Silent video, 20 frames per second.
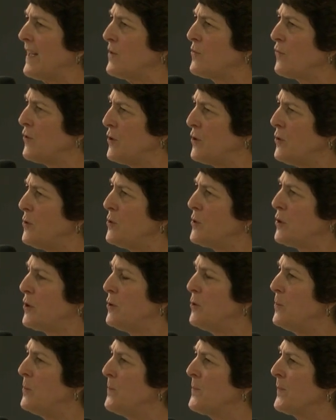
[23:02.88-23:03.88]
I introduce
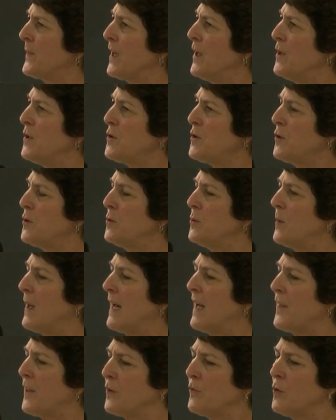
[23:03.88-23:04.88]
you to
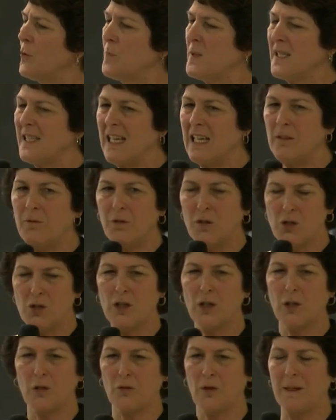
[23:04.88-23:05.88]
uh, the group Stand for
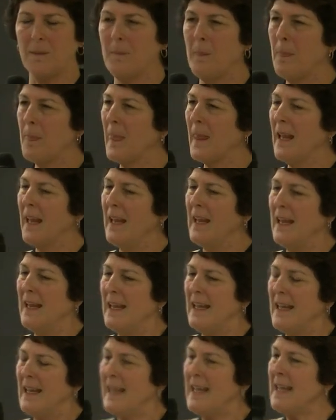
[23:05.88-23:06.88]
Children
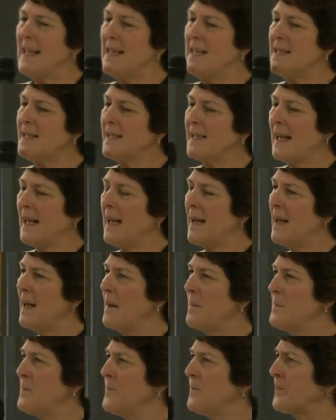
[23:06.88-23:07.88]
is
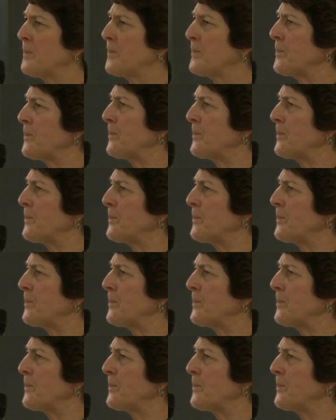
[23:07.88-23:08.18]
um,